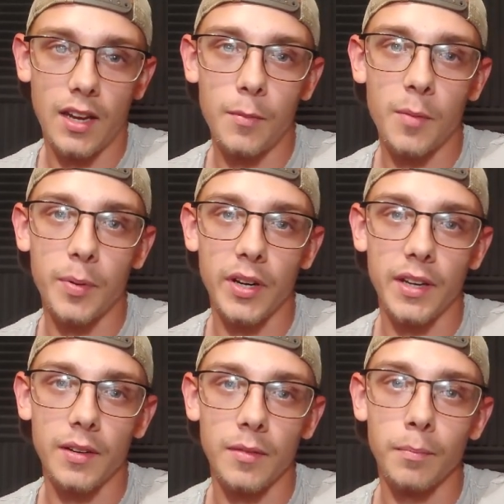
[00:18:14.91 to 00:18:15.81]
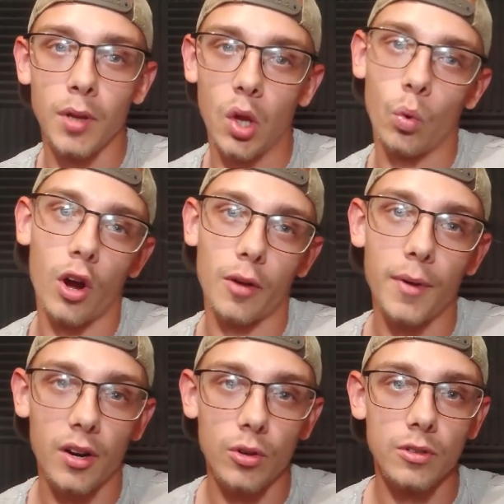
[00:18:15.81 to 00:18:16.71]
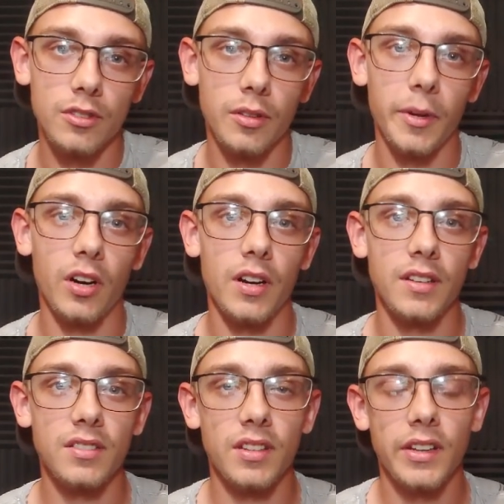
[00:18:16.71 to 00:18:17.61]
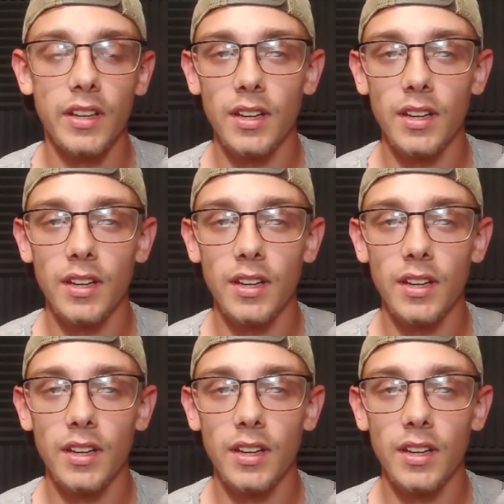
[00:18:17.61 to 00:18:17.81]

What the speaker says: I'm going to put it below water bottle, to be honest.